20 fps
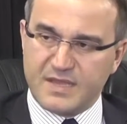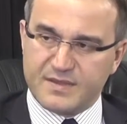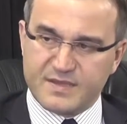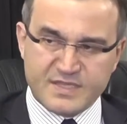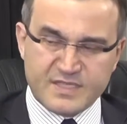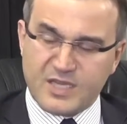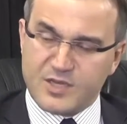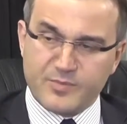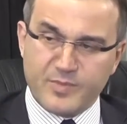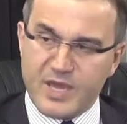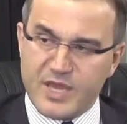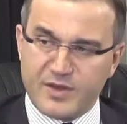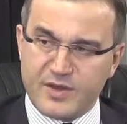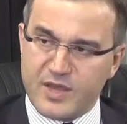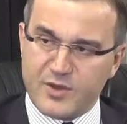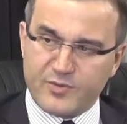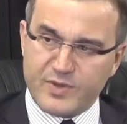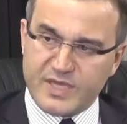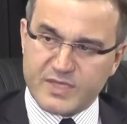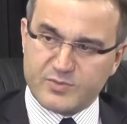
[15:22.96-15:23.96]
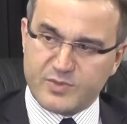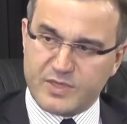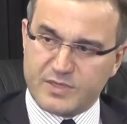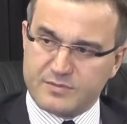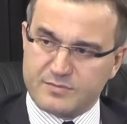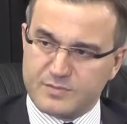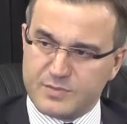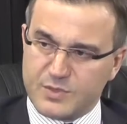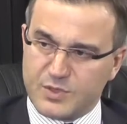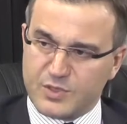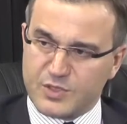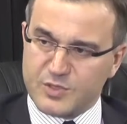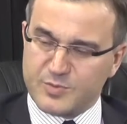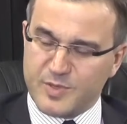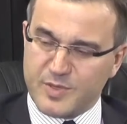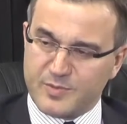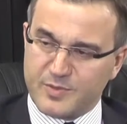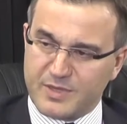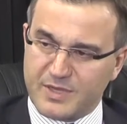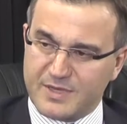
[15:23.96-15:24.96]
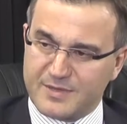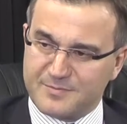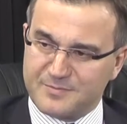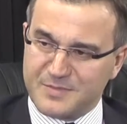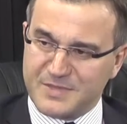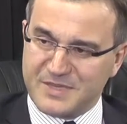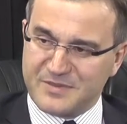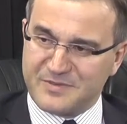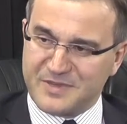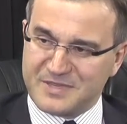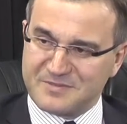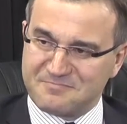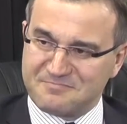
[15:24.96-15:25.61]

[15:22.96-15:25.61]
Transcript: These are the main areas where Turkish people are living.